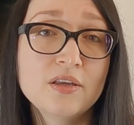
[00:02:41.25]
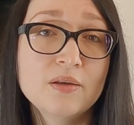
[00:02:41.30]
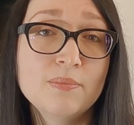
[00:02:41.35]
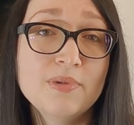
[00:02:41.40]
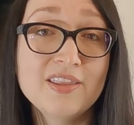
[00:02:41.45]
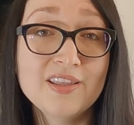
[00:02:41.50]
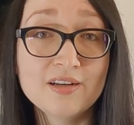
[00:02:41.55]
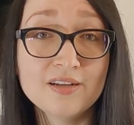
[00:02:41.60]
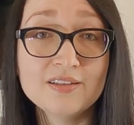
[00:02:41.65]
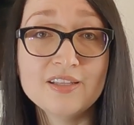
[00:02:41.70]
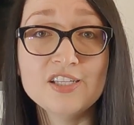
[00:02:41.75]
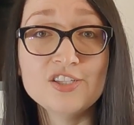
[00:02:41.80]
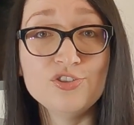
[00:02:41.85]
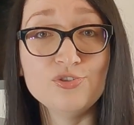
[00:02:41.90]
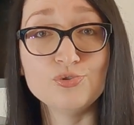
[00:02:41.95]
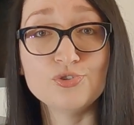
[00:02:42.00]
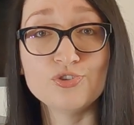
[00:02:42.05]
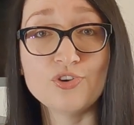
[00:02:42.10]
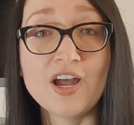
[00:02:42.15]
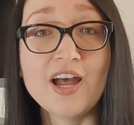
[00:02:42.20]
But then at
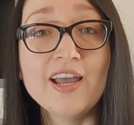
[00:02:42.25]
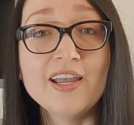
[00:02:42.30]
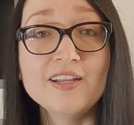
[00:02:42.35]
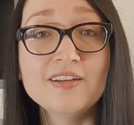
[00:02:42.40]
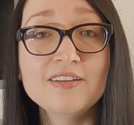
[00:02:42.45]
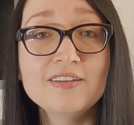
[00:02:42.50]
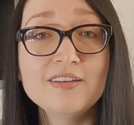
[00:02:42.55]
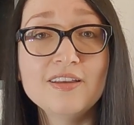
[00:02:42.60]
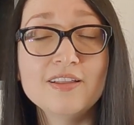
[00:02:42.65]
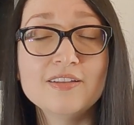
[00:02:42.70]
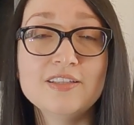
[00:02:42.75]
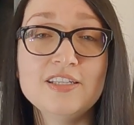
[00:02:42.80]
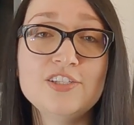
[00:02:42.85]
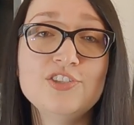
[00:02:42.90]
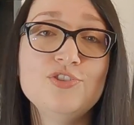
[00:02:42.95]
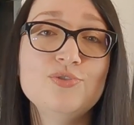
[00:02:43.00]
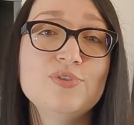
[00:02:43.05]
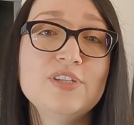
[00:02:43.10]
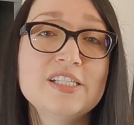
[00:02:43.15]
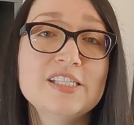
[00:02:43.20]
least you tried, at
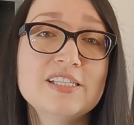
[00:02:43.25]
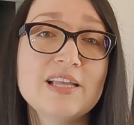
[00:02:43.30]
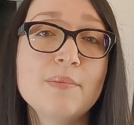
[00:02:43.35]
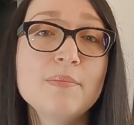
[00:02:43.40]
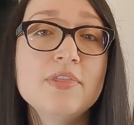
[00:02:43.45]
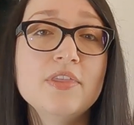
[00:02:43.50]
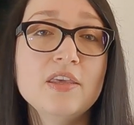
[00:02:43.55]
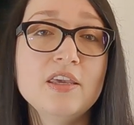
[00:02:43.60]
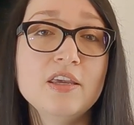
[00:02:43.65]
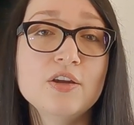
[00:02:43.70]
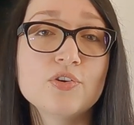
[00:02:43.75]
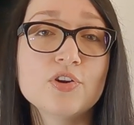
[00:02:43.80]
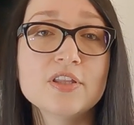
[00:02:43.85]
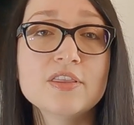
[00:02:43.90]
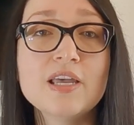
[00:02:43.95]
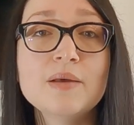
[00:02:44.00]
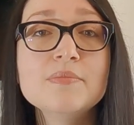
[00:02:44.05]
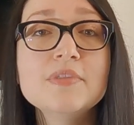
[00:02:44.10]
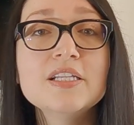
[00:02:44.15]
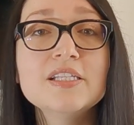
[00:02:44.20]
least you did something or
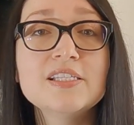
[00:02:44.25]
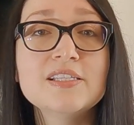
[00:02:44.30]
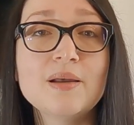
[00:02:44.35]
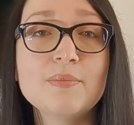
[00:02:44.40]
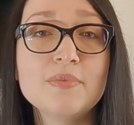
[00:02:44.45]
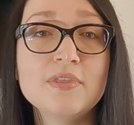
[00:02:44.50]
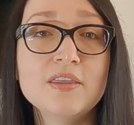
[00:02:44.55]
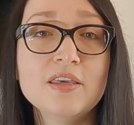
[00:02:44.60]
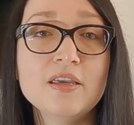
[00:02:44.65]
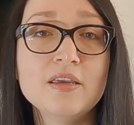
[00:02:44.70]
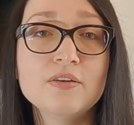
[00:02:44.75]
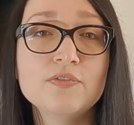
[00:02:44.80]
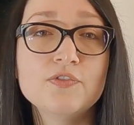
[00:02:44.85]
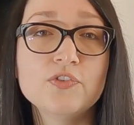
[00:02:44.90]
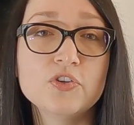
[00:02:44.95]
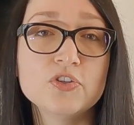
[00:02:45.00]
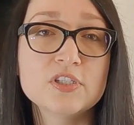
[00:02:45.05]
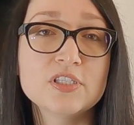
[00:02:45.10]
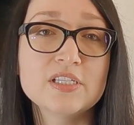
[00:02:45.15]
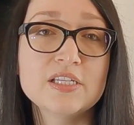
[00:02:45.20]
attempted something
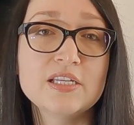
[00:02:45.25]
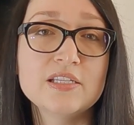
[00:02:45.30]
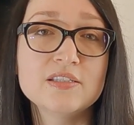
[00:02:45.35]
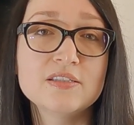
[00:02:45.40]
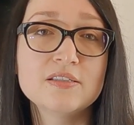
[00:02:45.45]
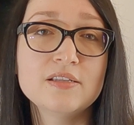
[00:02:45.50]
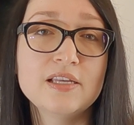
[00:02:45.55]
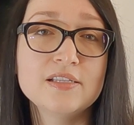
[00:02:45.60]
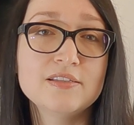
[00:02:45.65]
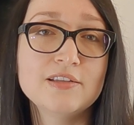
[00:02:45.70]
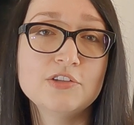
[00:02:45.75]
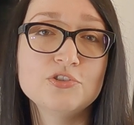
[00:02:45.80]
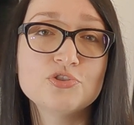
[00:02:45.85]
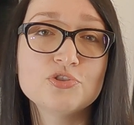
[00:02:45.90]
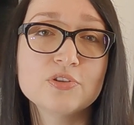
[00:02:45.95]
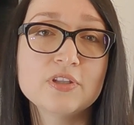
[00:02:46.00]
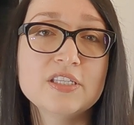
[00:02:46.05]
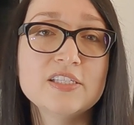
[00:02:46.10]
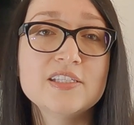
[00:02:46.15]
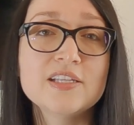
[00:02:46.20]
versus
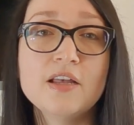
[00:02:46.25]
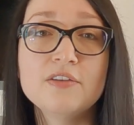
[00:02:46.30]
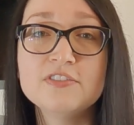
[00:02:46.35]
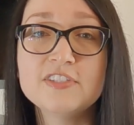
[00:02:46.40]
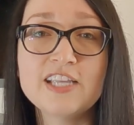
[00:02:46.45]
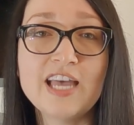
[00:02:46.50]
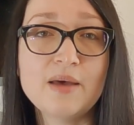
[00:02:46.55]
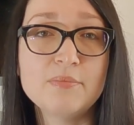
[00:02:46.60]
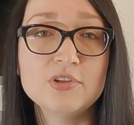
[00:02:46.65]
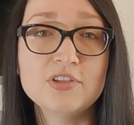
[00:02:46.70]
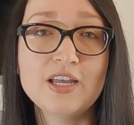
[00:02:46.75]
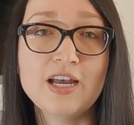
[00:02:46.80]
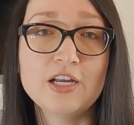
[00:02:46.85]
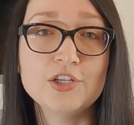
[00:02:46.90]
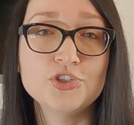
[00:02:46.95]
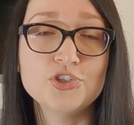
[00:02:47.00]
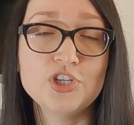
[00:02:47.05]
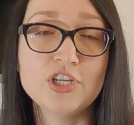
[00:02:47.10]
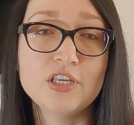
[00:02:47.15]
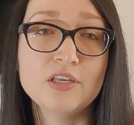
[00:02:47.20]
essentially
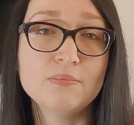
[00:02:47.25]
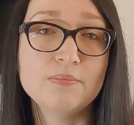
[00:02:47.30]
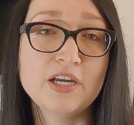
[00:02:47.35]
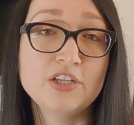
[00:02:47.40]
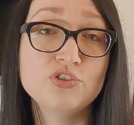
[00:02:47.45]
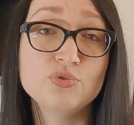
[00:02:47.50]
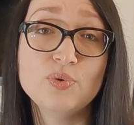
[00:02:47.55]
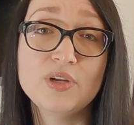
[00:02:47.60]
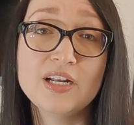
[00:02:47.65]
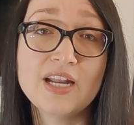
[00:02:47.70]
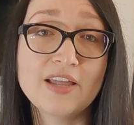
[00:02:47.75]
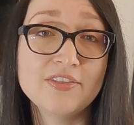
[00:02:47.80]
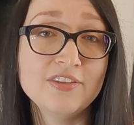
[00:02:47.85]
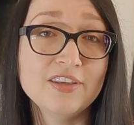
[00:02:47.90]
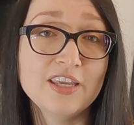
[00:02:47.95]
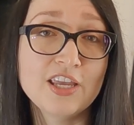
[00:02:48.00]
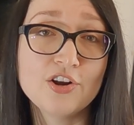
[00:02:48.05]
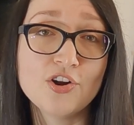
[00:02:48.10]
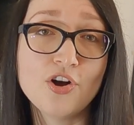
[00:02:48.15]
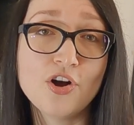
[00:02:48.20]
self-sabotaging by doing
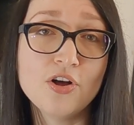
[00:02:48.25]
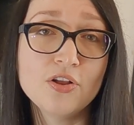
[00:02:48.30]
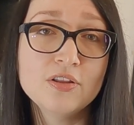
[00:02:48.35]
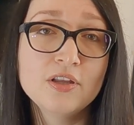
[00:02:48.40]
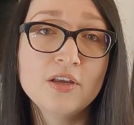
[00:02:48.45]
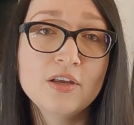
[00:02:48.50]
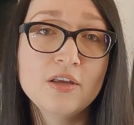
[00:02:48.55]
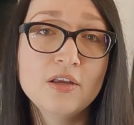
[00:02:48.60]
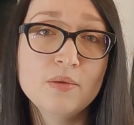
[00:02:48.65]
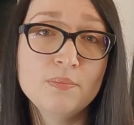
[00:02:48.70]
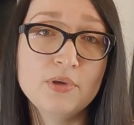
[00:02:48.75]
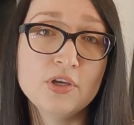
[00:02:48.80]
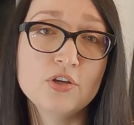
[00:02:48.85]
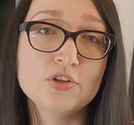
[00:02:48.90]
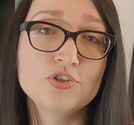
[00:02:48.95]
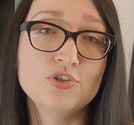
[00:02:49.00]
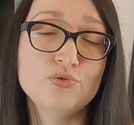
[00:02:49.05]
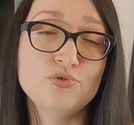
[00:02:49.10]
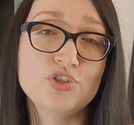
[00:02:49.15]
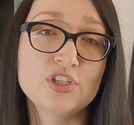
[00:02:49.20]
nothing at all
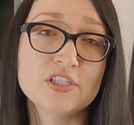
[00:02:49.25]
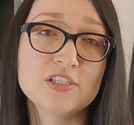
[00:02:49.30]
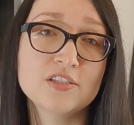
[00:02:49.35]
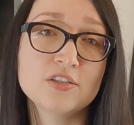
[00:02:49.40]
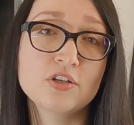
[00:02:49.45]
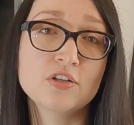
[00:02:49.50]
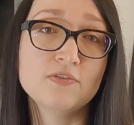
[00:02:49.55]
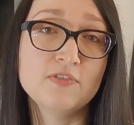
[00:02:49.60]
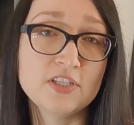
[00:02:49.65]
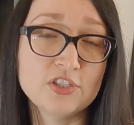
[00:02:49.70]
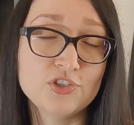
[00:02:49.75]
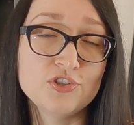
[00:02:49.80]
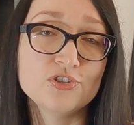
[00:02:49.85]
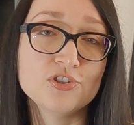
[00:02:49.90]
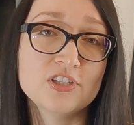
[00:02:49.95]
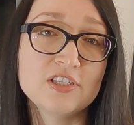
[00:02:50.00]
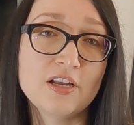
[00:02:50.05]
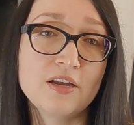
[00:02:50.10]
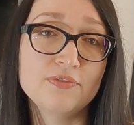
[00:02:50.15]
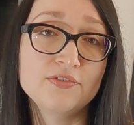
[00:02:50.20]
because you just convinced
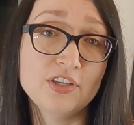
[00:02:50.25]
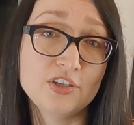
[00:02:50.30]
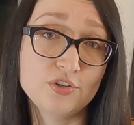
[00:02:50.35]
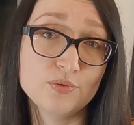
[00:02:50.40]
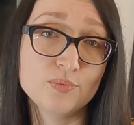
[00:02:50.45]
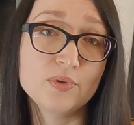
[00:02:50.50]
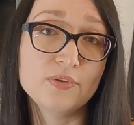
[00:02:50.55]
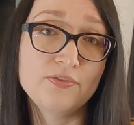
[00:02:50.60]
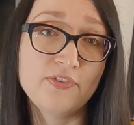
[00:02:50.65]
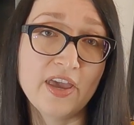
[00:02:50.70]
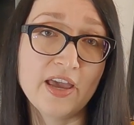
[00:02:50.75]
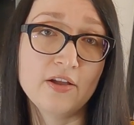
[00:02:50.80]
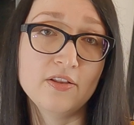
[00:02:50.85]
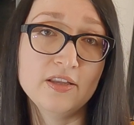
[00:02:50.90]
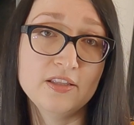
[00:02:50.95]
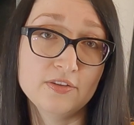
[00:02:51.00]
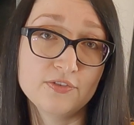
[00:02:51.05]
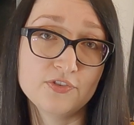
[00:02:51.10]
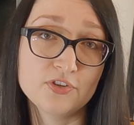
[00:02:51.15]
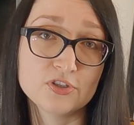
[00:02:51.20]
yourself that you will fail
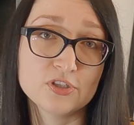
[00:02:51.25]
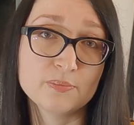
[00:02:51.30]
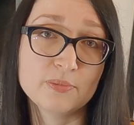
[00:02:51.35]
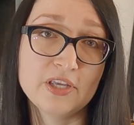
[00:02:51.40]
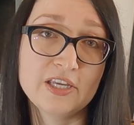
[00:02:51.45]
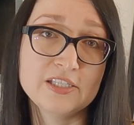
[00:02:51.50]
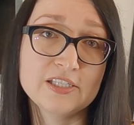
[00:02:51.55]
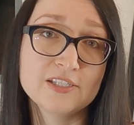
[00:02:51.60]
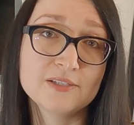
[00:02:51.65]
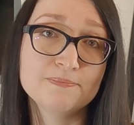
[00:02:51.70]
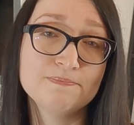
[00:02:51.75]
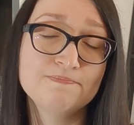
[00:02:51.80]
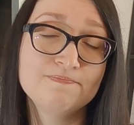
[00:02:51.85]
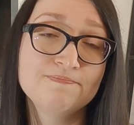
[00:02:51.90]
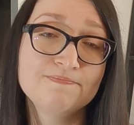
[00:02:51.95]
in the first place.